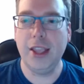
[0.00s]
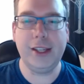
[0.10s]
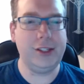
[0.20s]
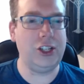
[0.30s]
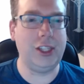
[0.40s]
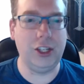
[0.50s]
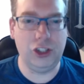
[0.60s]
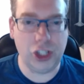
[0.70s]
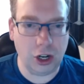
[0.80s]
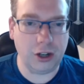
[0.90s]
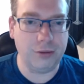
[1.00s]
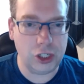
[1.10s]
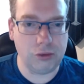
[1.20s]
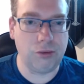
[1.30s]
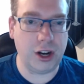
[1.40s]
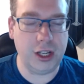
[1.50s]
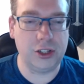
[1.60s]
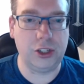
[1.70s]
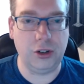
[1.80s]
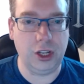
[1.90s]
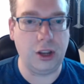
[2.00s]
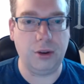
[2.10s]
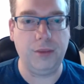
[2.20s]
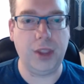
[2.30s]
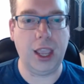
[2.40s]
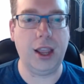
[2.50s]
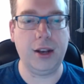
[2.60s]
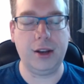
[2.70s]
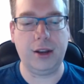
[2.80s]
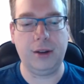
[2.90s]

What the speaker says: And this is just the junk of just running a studio. And